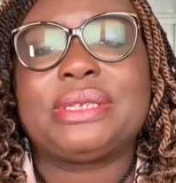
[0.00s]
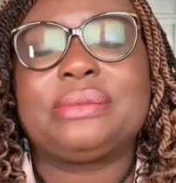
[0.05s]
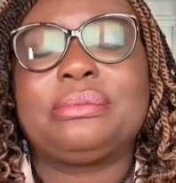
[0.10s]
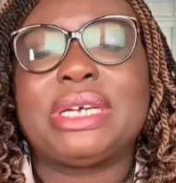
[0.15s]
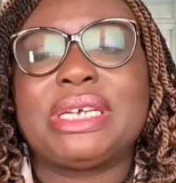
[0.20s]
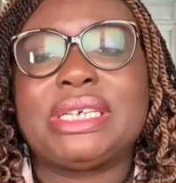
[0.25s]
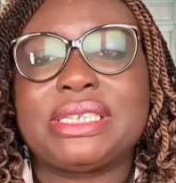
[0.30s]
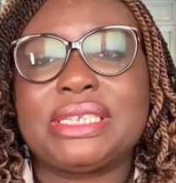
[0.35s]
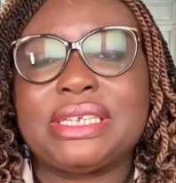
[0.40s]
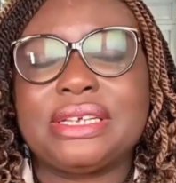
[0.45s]

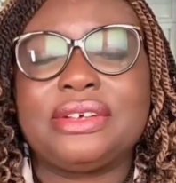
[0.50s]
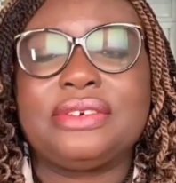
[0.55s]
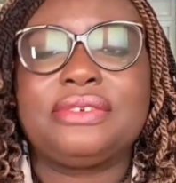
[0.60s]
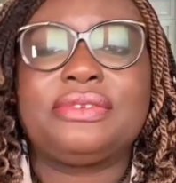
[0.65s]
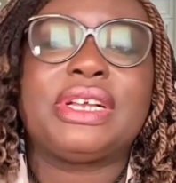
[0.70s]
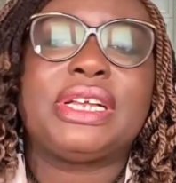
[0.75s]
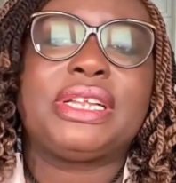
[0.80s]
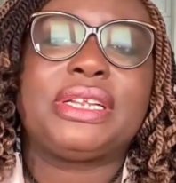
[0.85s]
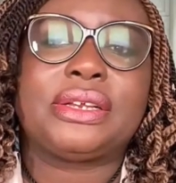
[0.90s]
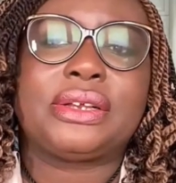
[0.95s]
Myself
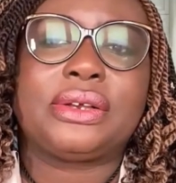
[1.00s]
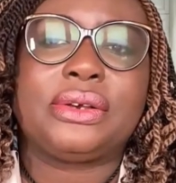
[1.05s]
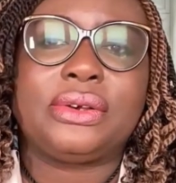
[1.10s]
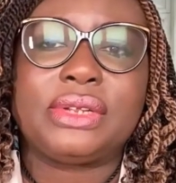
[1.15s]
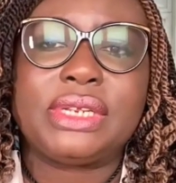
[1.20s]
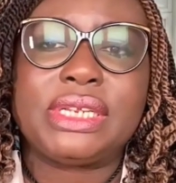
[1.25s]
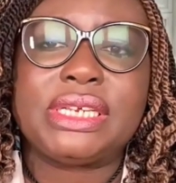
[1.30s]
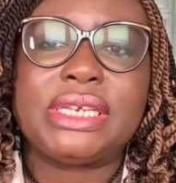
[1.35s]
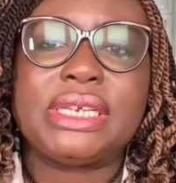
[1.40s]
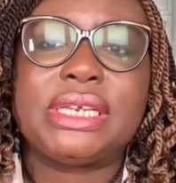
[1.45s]
and a
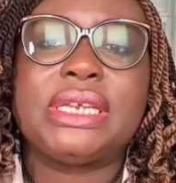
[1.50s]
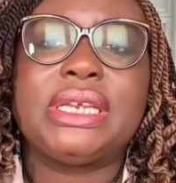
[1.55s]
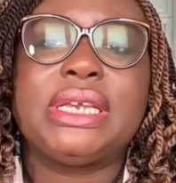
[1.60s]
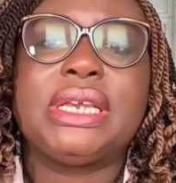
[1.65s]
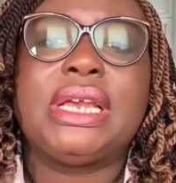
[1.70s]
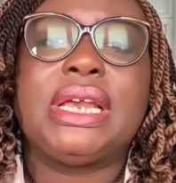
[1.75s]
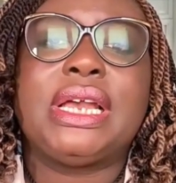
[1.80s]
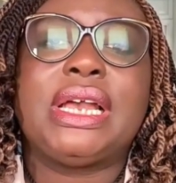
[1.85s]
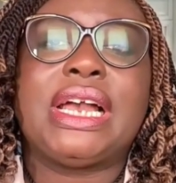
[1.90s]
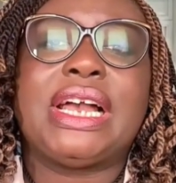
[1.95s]
colleague
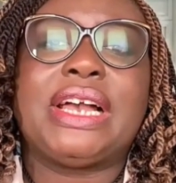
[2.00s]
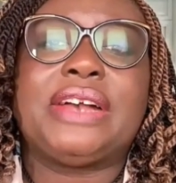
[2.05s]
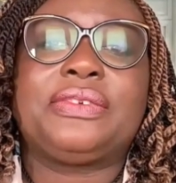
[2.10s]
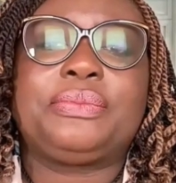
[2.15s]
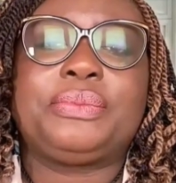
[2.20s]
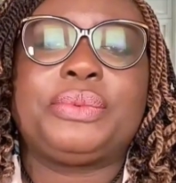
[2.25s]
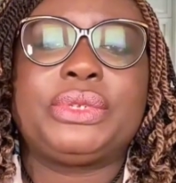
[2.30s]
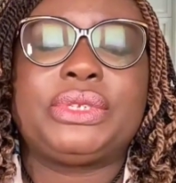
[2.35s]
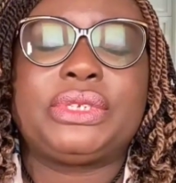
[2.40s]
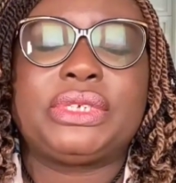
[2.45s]

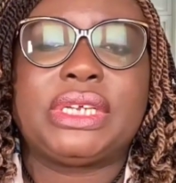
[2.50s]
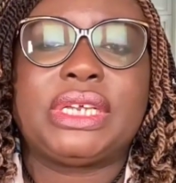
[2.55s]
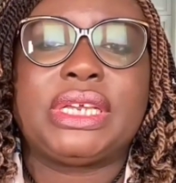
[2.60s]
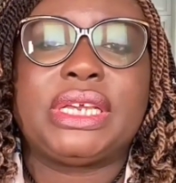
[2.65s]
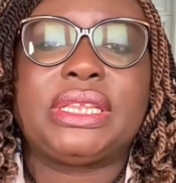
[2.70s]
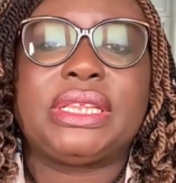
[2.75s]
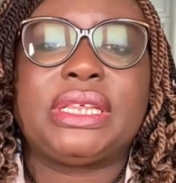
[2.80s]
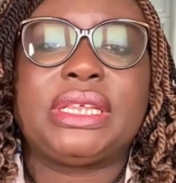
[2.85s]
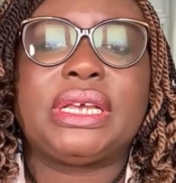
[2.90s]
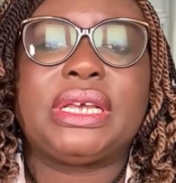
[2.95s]
have put
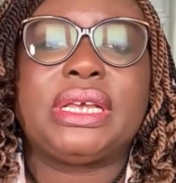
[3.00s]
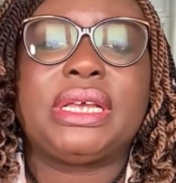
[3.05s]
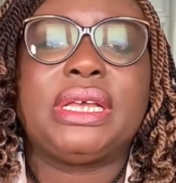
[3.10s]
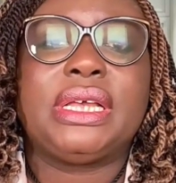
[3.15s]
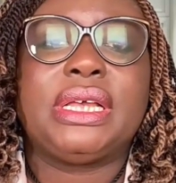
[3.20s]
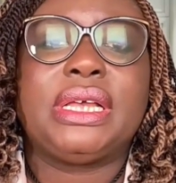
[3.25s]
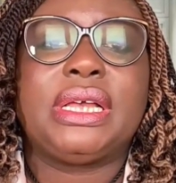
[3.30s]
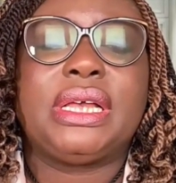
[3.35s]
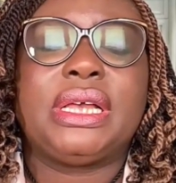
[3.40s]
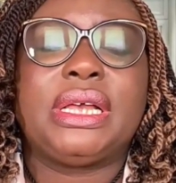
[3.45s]
together
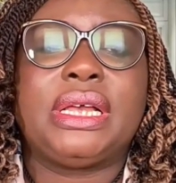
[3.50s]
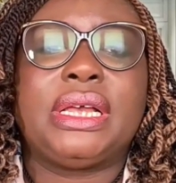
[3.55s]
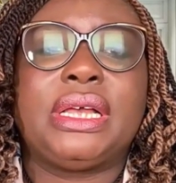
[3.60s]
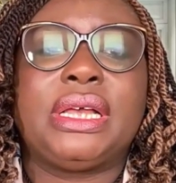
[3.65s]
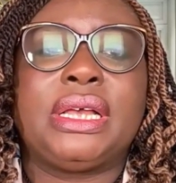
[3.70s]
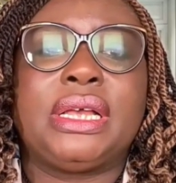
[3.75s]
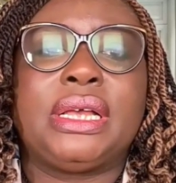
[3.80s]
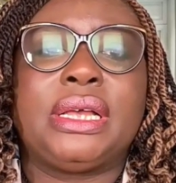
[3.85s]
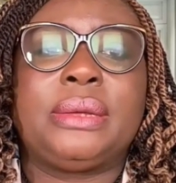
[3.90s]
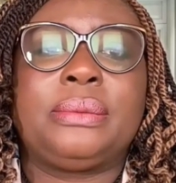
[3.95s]

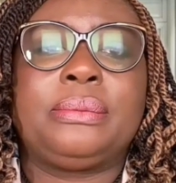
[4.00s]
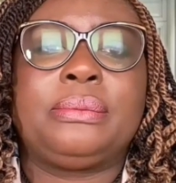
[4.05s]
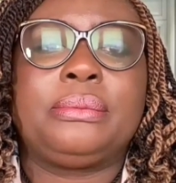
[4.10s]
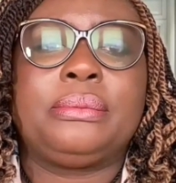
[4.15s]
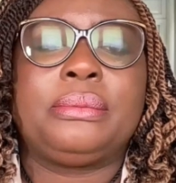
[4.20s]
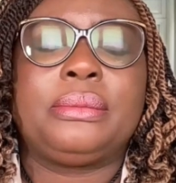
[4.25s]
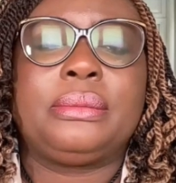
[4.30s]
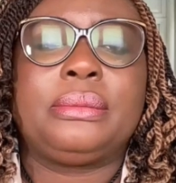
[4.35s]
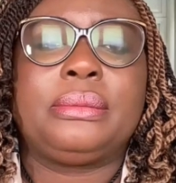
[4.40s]
um,